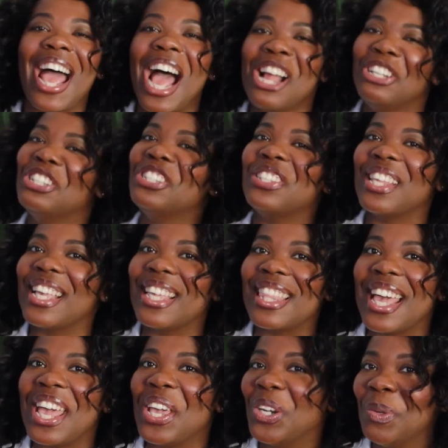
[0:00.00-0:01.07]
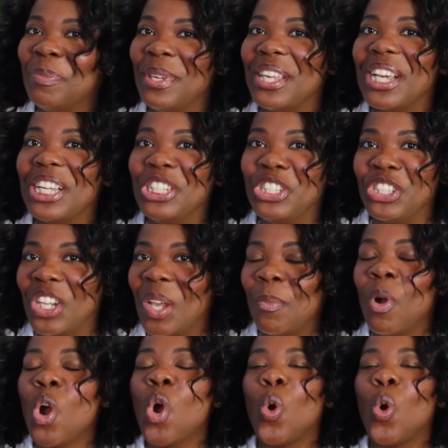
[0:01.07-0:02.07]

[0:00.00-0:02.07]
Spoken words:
I just think that it'll be a gem.